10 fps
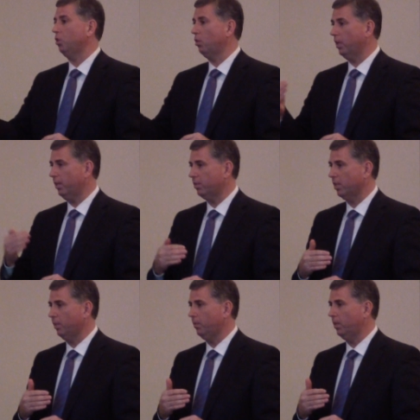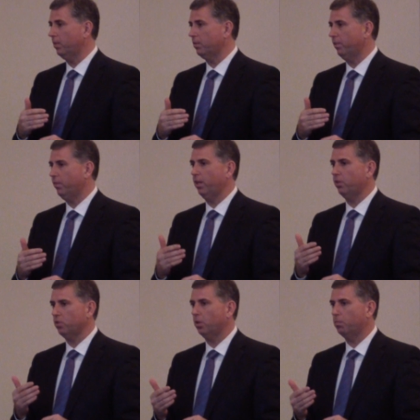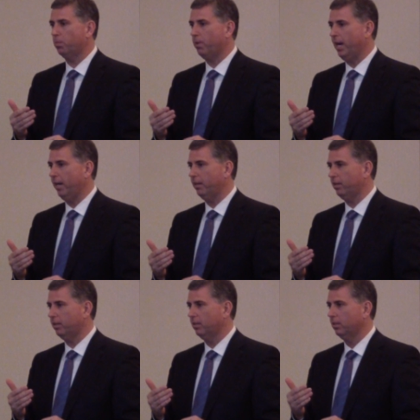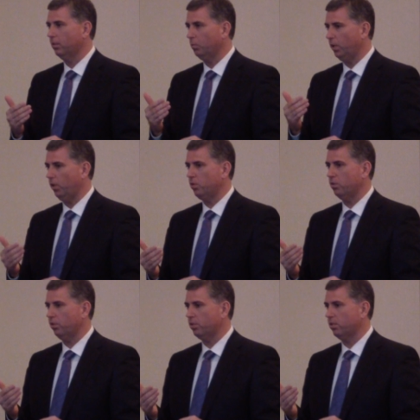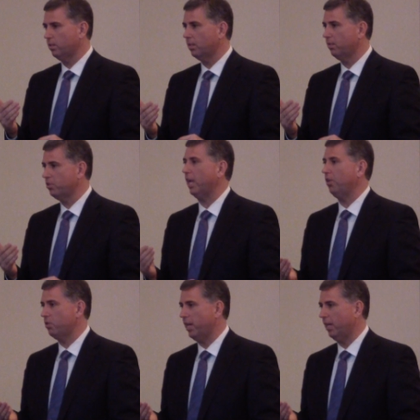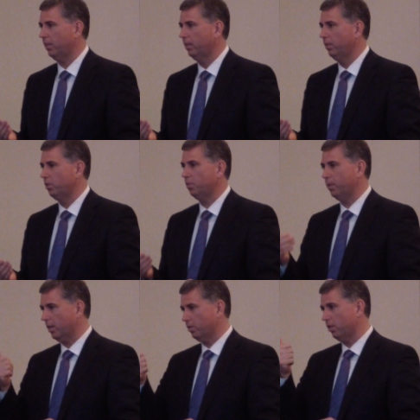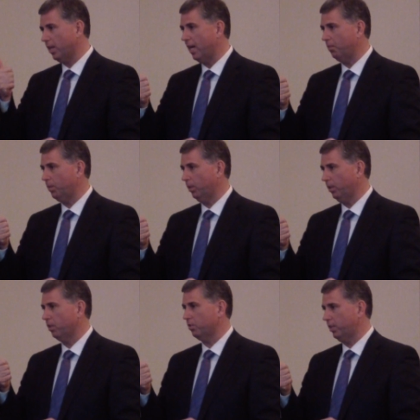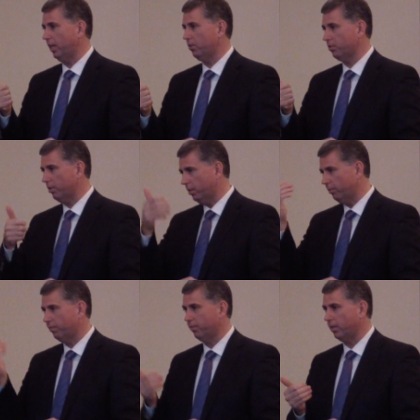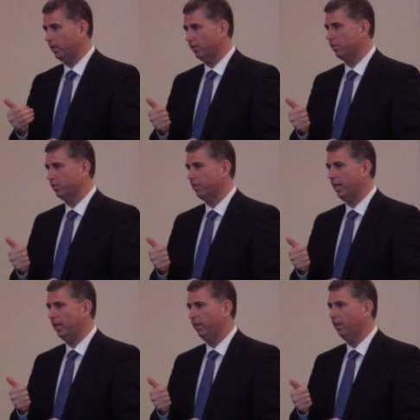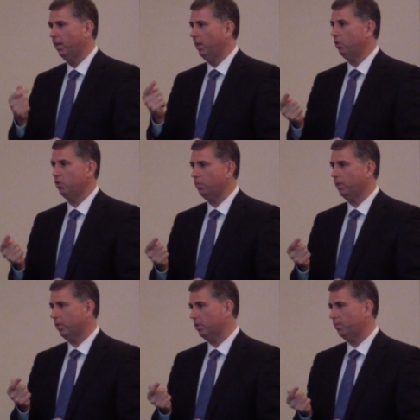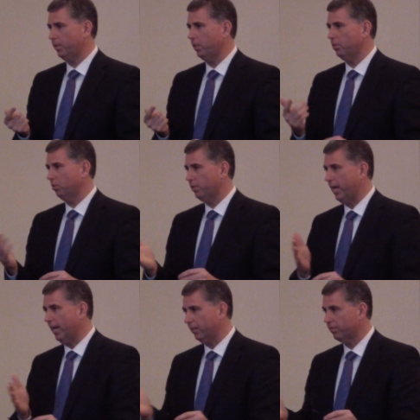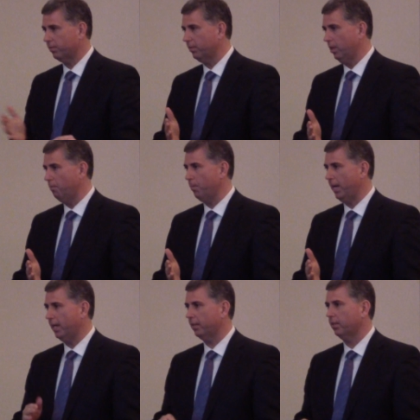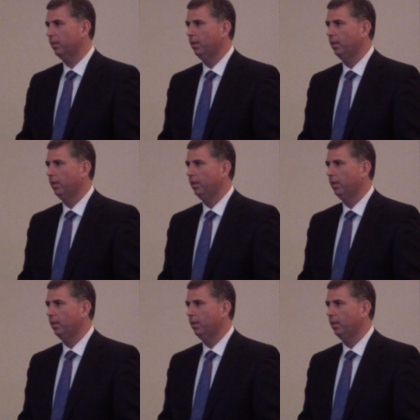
new clients that come to us, if they're a sole proprietor, we usually change that. Just because of the liability, because of the nature of our society, and two, because of the potential tax impact.